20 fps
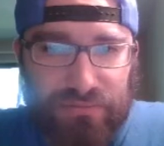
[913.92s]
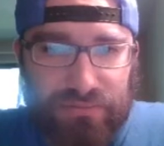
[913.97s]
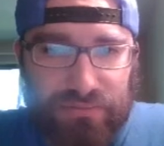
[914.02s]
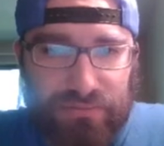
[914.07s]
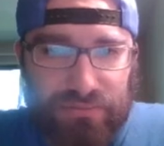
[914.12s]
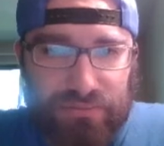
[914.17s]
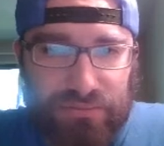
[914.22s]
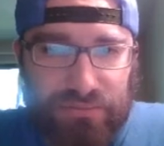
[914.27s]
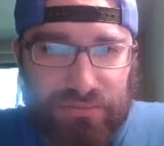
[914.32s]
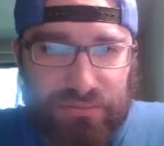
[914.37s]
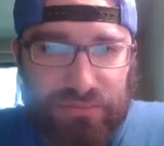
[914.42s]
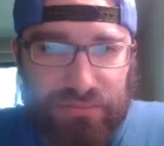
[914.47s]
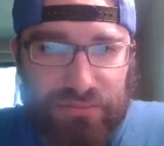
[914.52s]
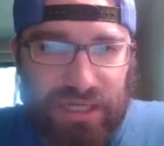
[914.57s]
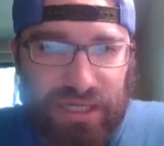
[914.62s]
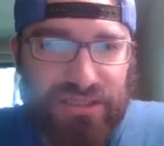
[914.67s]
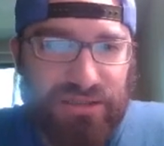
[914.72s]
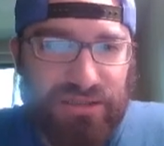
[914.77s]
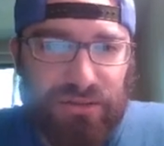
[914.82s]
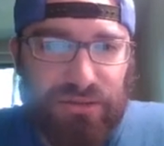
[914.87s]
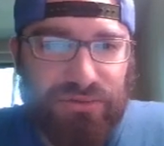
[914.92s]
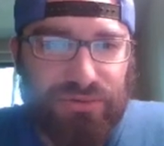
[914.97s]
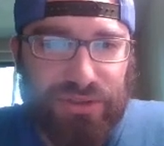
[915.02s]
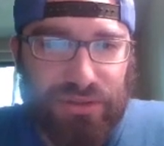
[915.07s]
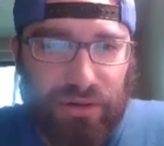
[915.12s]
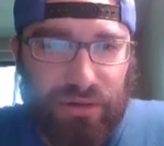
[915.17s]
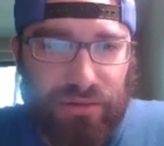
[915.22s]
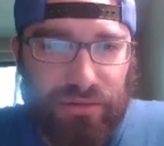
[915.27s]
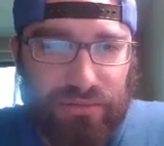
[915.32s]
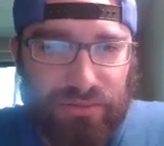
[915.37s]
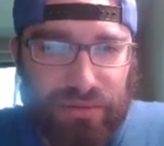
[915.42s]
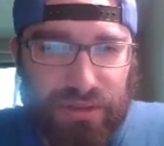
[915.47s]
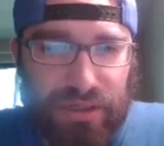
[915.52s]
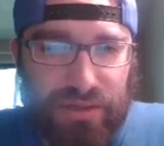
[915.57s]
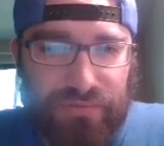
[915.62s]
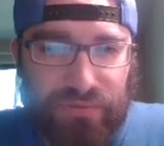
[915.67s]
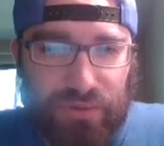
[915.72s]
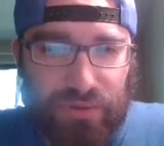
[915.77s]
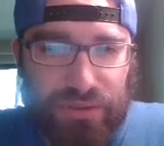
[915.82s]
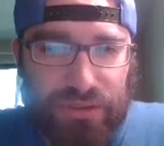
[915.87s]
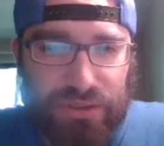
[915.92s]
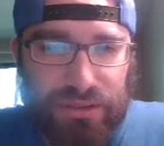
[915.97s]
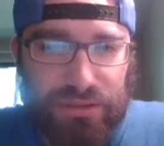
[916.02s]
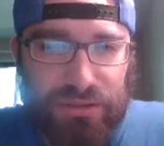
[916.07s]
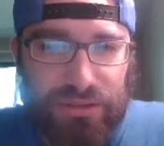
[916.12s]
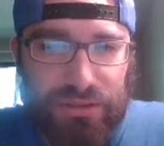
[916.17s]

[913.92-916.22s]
Yeah, it's an illusion card. Yeah, of course it is.